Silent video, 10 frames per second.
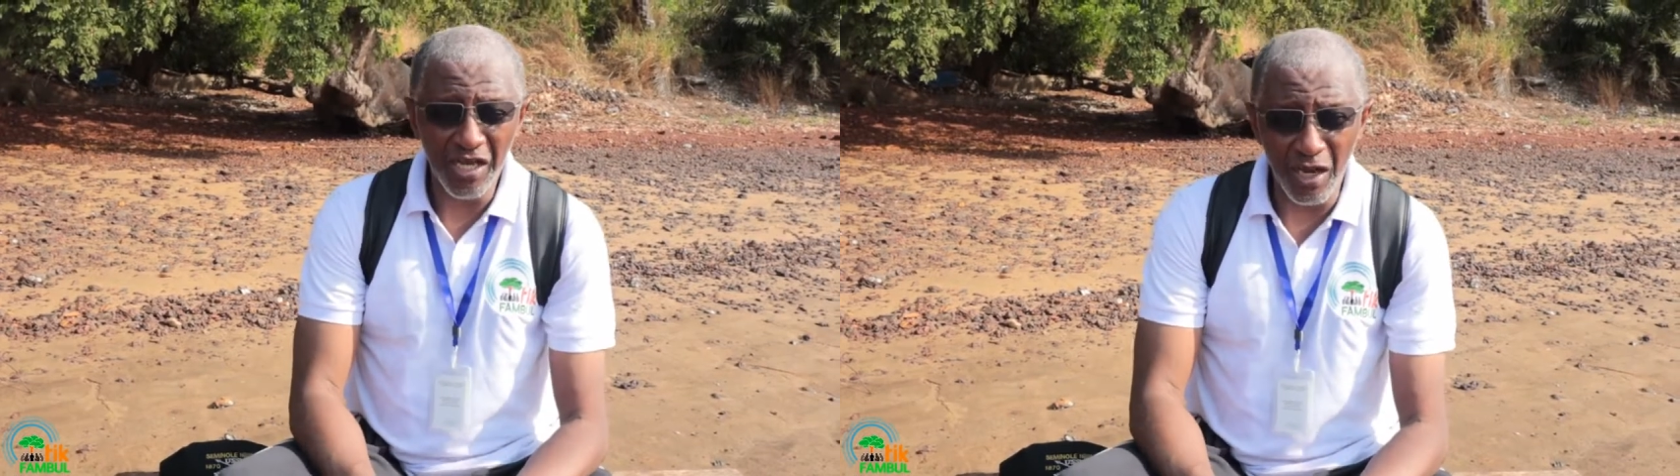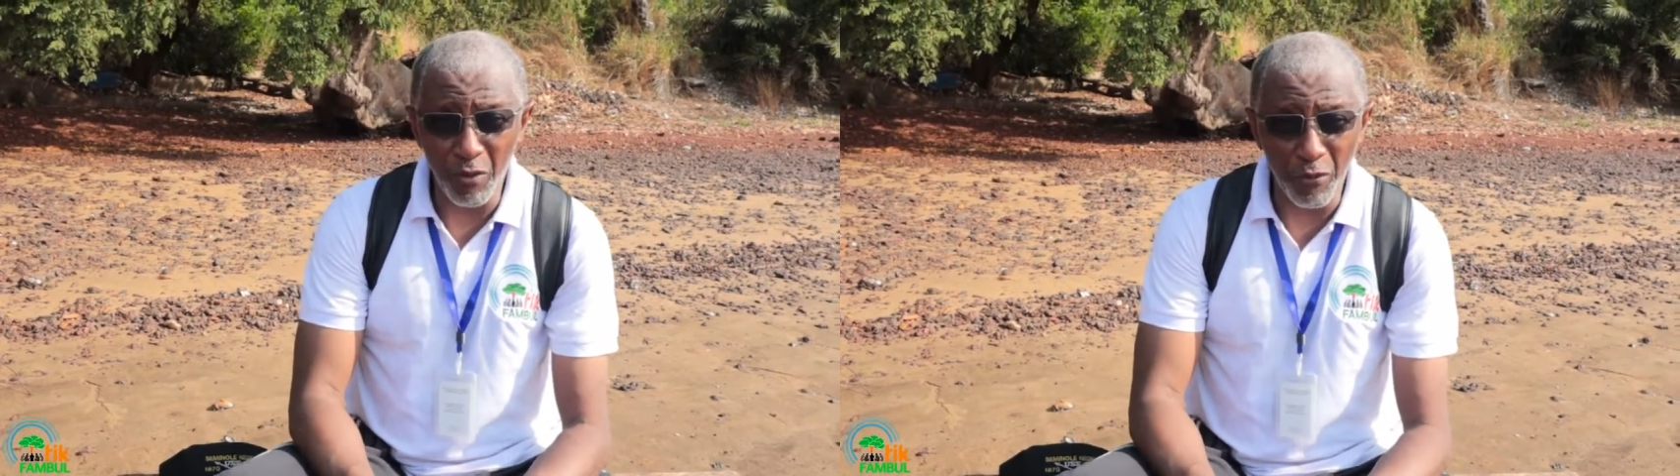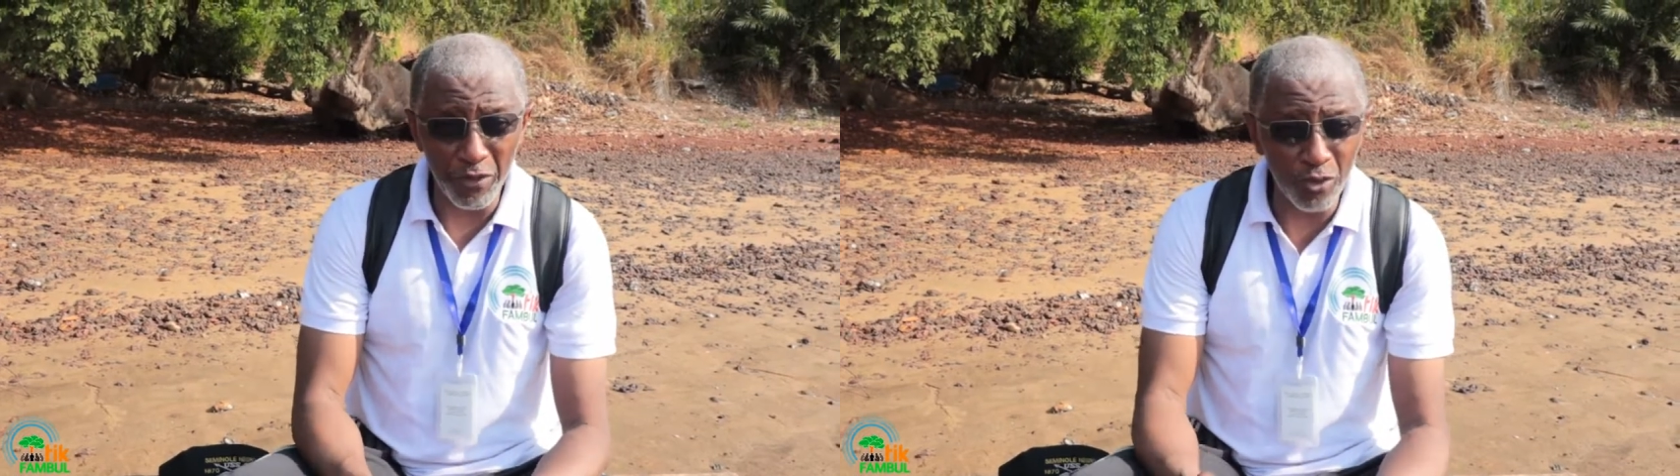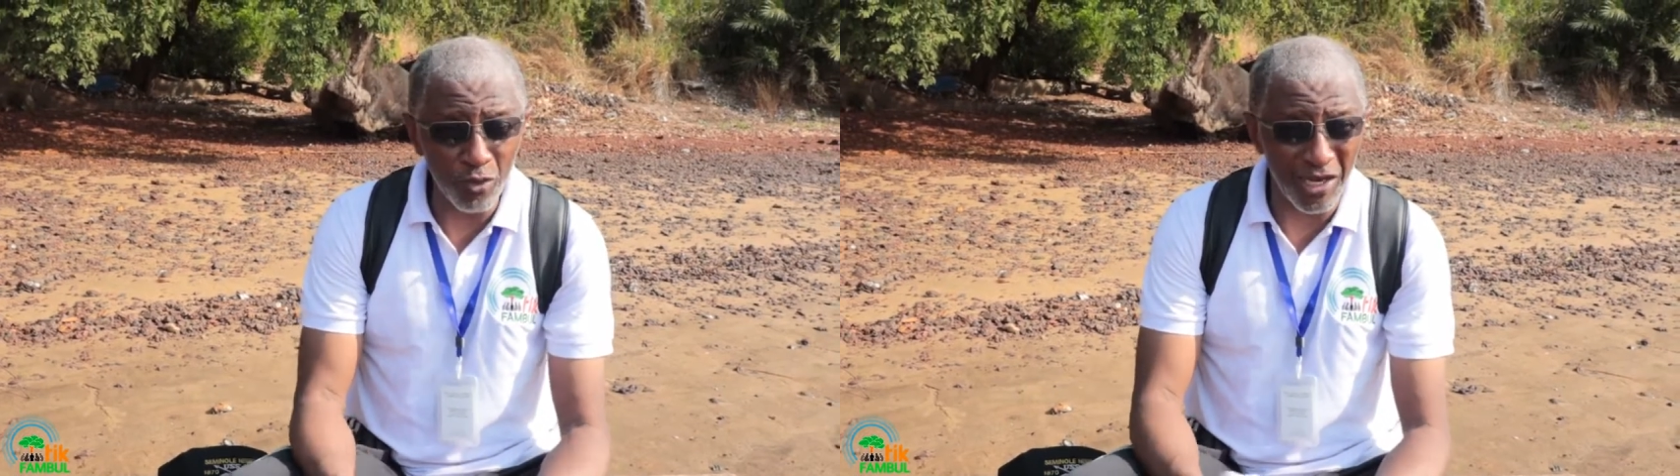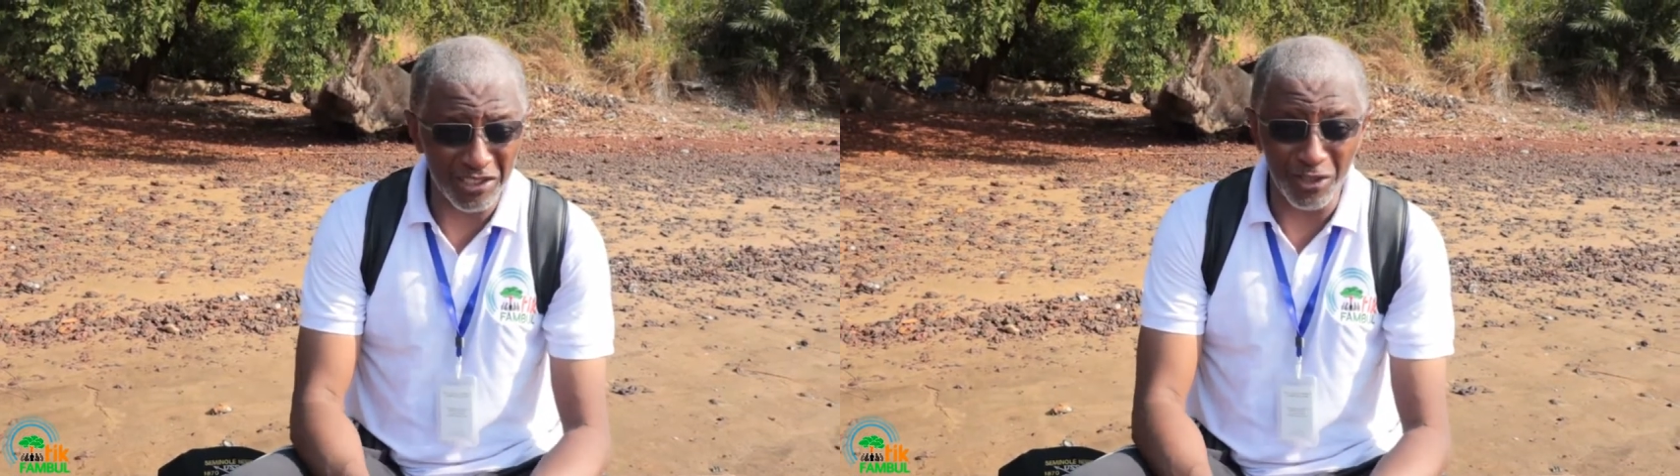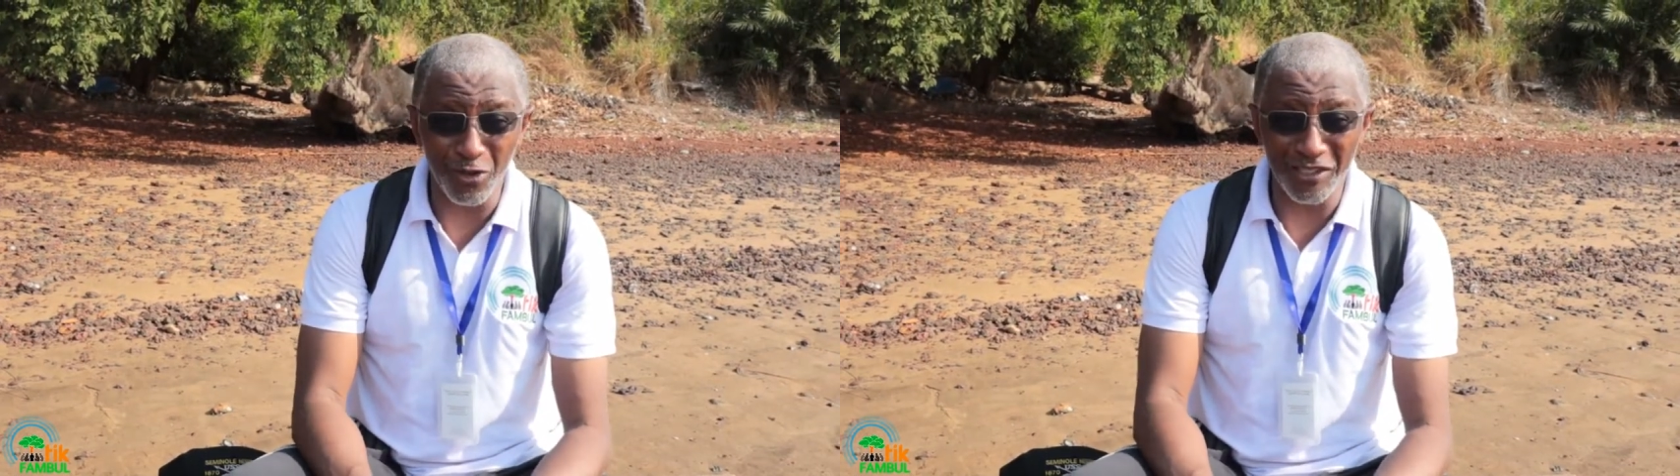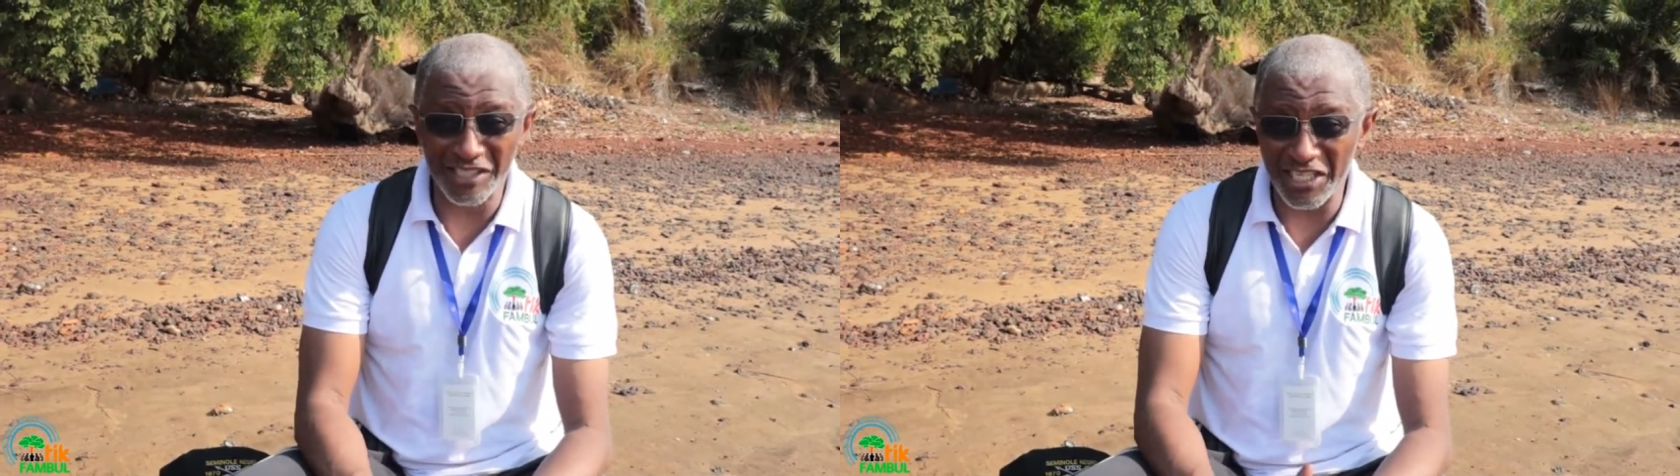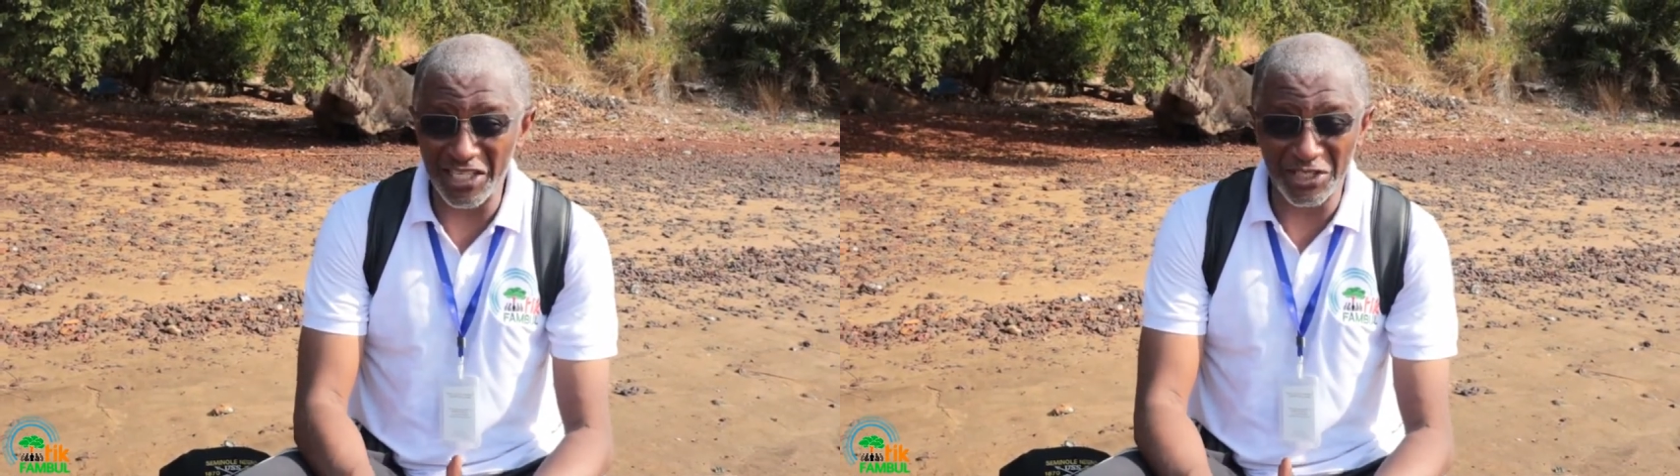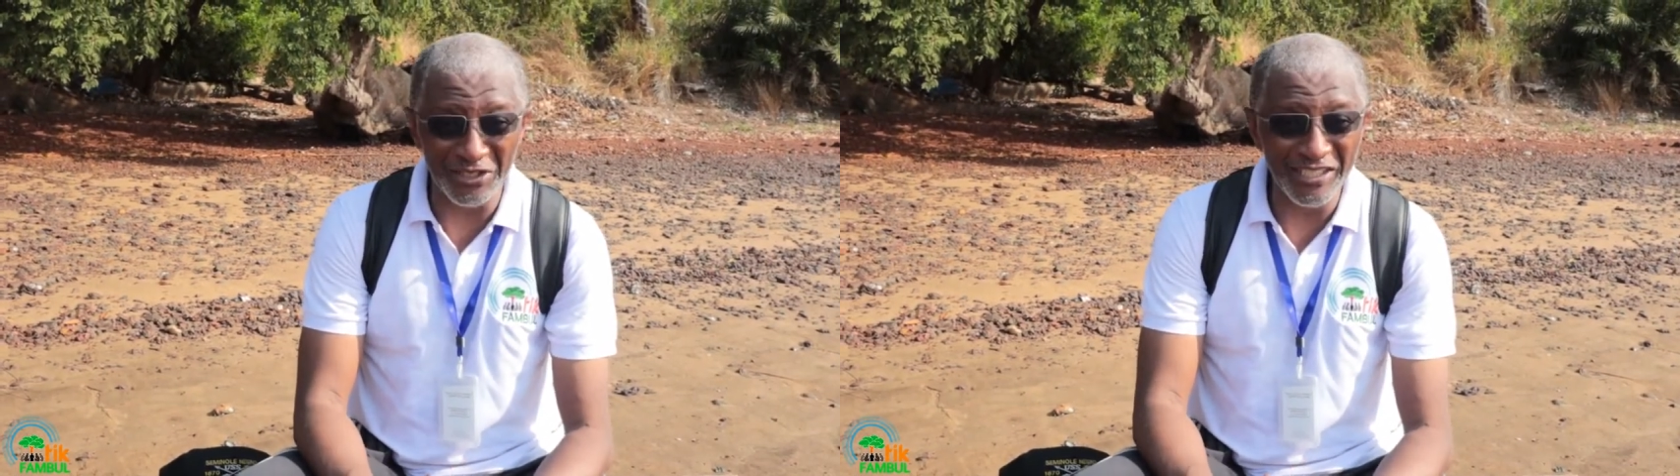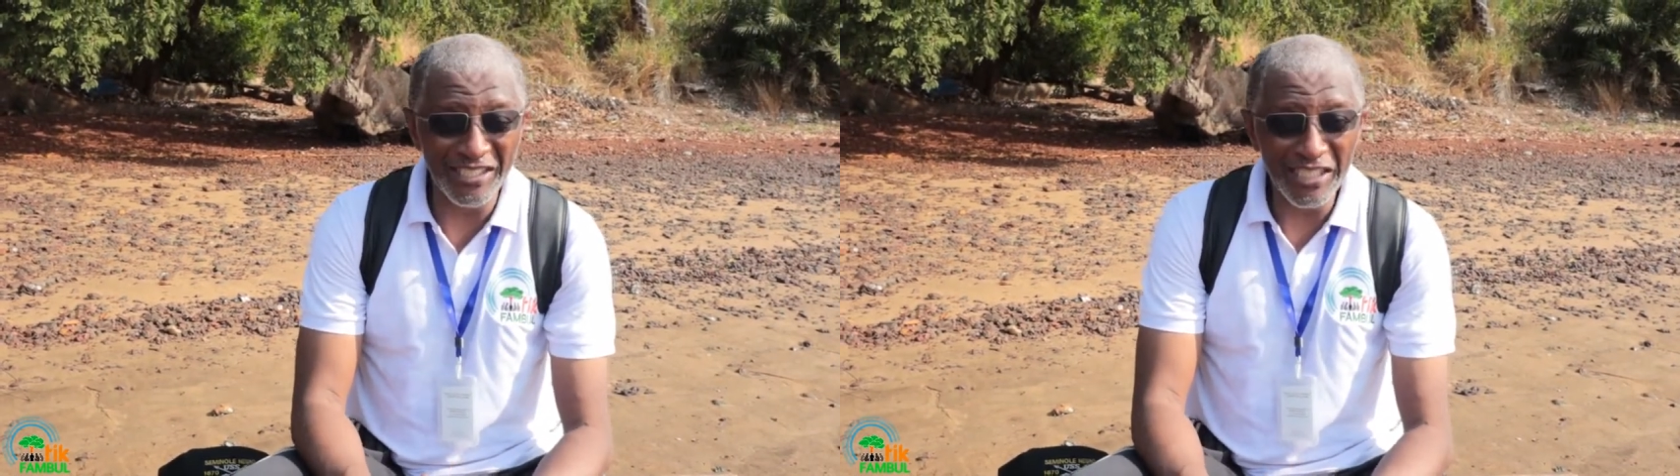And what we do as an
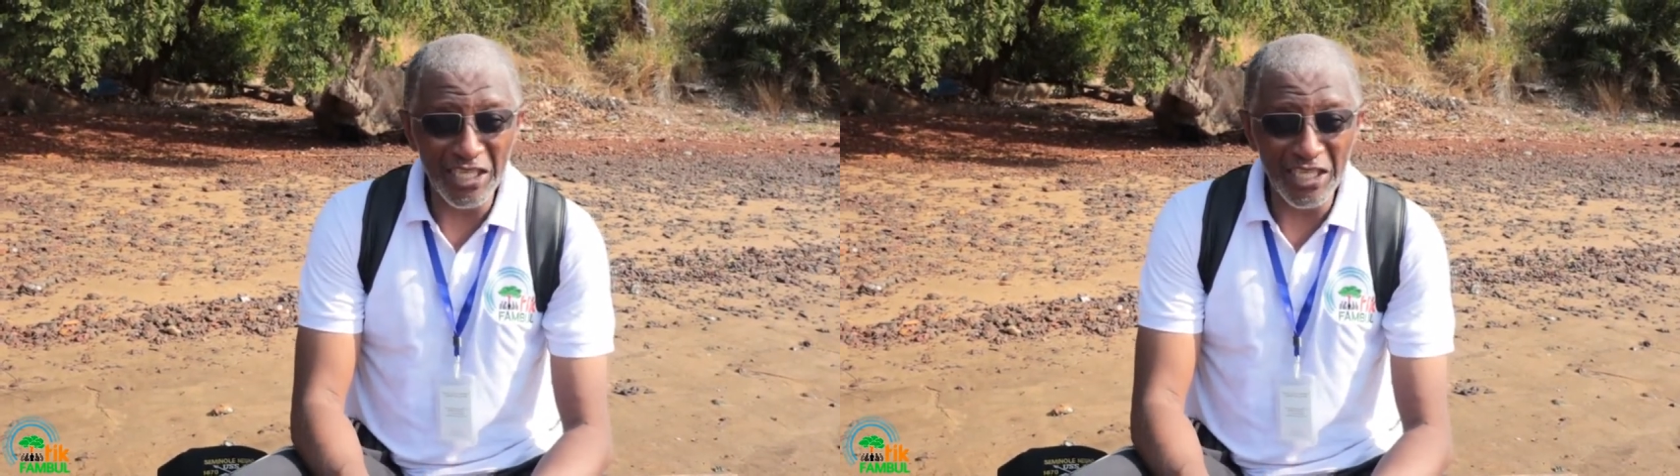organization